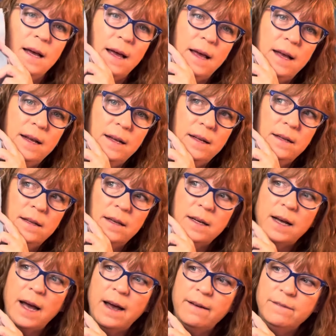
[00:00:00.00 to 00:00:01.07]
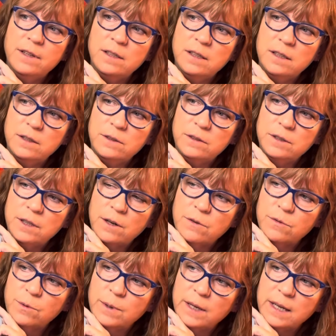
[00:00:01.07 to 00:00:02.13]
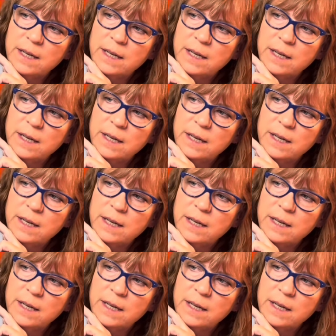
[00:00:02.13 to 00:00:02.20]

And like I had the little dove one, I